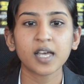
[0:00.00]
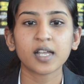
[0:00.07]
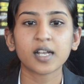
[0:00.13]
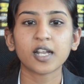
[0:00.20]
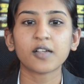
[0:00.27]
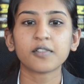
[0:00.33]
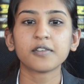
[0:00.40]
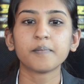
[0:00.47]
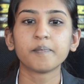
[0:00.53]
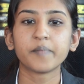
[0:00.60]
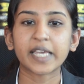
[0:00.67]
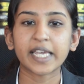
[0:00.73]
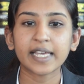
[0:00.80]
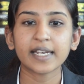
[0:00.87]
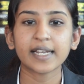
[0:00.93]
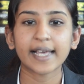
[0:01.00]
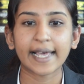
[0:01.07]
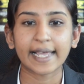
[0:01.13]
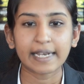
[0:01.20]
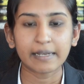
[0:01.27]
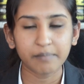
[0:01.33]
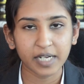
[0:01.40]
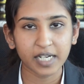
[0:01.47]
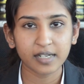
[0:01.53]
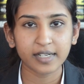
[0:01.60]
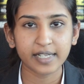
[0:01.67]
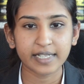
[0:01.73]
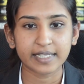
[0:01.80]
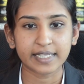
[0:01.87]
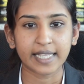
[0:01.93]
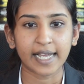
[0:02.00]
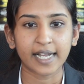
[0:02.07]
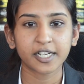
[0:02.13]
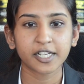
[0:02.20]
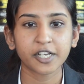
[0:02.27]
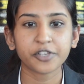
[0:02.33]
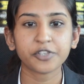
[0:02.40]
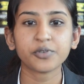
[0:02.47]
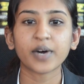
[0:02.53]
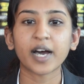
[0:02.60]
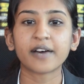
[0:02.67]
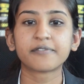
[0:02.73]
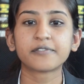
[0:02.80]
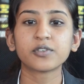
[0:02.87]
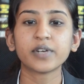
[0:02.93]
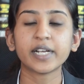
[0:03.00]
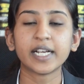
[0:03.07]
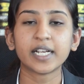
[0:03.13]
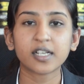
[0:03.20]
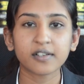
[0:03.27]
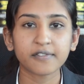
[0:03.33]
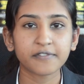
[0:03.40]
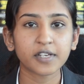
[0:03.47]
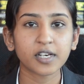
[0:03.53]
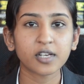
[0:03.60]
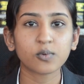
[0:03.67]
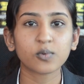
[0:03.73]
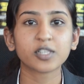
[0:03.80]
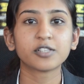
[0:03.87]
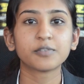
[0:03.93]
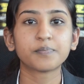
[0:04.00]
Now the main element is that you have to interfere with the